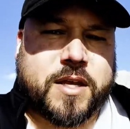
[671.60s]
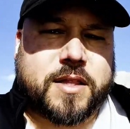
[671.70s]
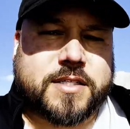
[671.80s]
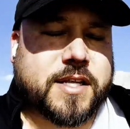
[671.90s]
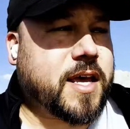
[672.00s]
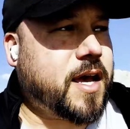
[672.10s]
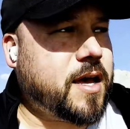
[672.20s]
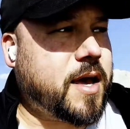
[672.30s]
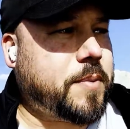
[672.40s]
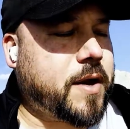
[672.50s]
Let's say
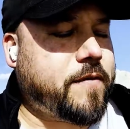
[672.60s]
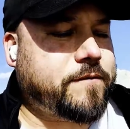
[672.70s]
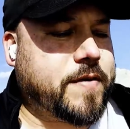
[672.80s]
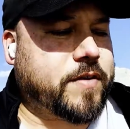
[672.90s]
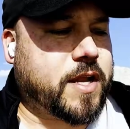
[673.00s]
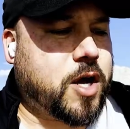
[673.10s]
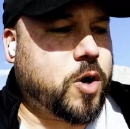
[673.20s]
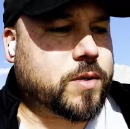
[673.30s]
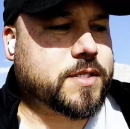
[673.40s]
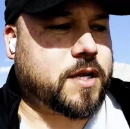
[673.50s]
I bought it for $50,000 and I
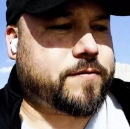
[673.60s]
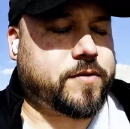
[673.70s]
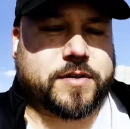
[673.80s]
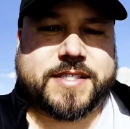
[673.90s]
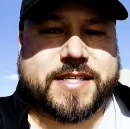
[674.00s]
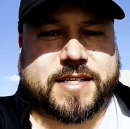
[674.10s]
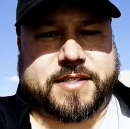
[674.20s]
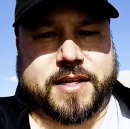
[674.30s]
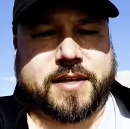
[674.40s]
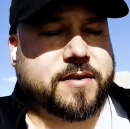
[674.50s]
wholesaled it for
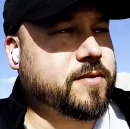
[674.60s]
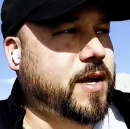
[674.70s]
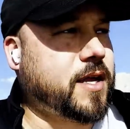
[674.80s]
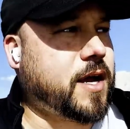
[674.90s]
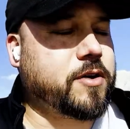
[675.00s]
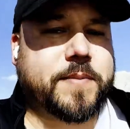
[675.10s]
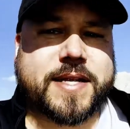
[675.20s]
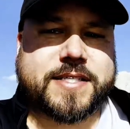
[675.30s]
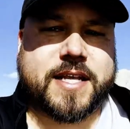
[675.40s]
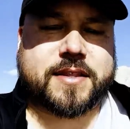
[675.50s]
$60,000, right? I would have made
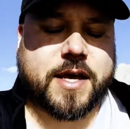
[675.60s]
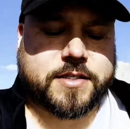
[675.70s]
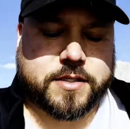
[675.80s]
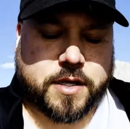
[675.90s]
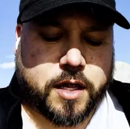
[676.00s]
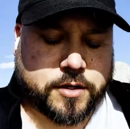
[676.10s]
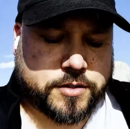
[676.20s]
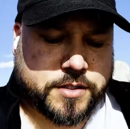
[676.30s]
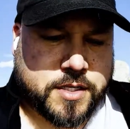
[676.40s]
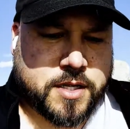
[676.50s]

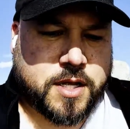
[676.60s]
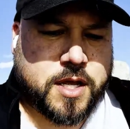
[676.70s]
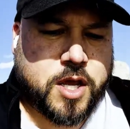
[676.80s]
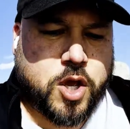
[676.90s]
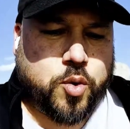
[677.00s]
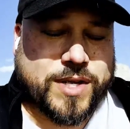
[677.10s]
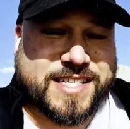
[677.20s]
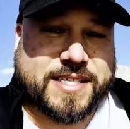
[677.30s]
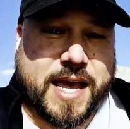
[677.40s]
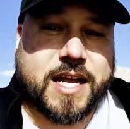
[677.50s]
$10,000, which
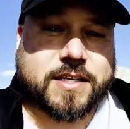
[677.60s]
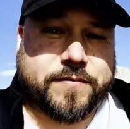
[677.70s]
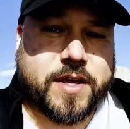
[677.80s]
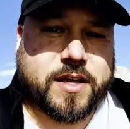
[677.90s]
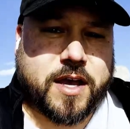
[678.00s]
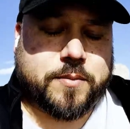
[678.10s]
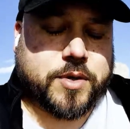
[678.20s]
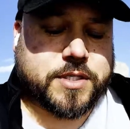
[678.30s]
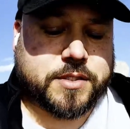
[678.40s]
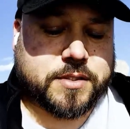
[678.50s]
is active income,
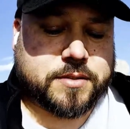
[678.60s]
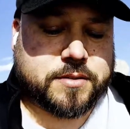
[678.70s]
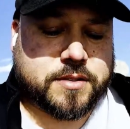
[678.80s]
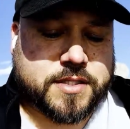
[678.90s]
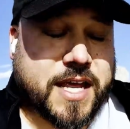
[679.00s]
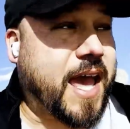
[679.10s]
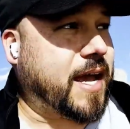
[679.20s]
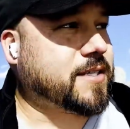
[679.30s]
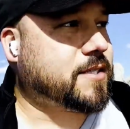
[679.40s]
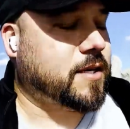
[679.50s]
which is
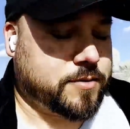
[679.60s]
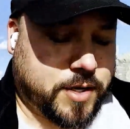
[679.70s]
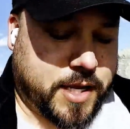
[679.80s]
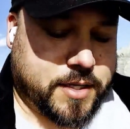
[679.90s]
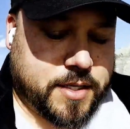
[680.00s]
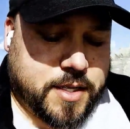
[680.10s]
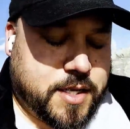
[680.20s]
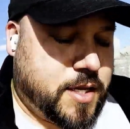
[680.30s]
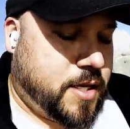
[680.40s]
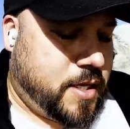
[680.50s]
taxed, right?
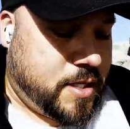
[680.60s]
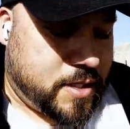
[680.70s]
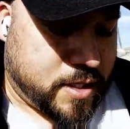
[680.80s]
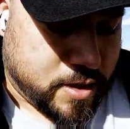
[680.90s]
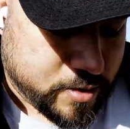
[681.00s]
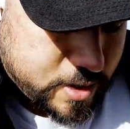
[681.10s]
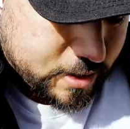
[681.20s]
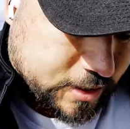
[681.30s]
You know, it's